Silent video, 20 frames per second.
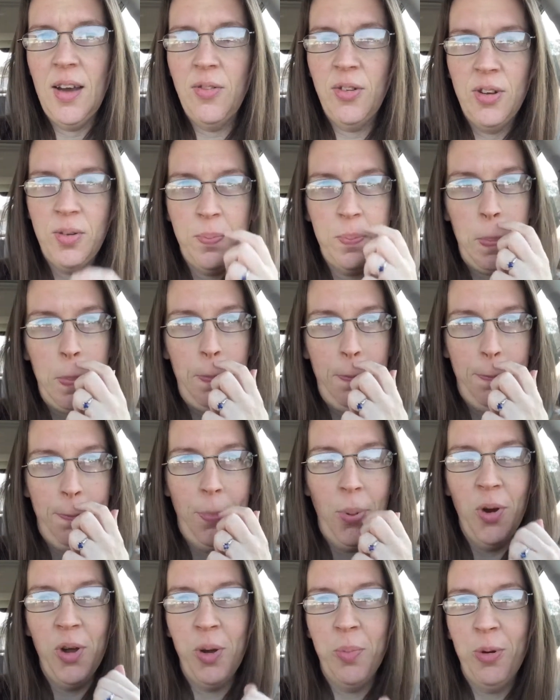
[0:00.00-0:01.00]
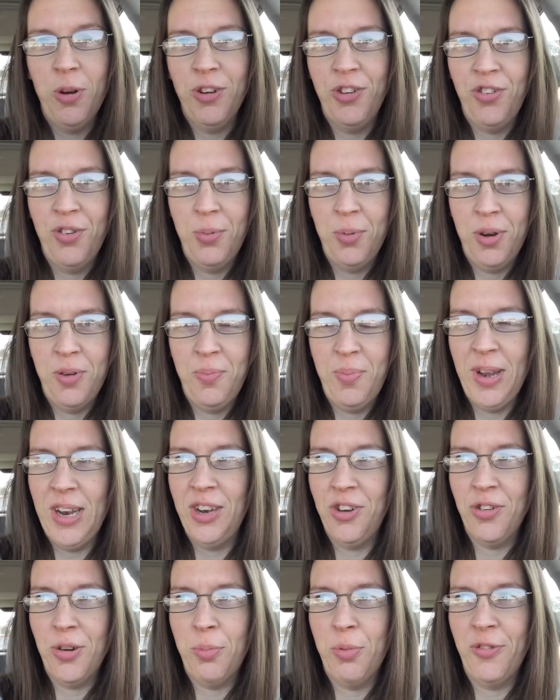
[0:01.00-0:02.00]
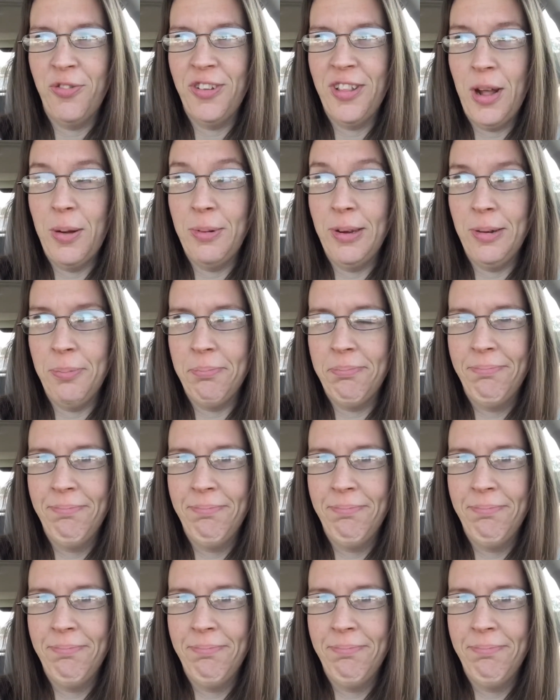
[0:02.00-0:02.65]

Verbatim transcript: that would, boy oh boy, she would have been in trouble for that one.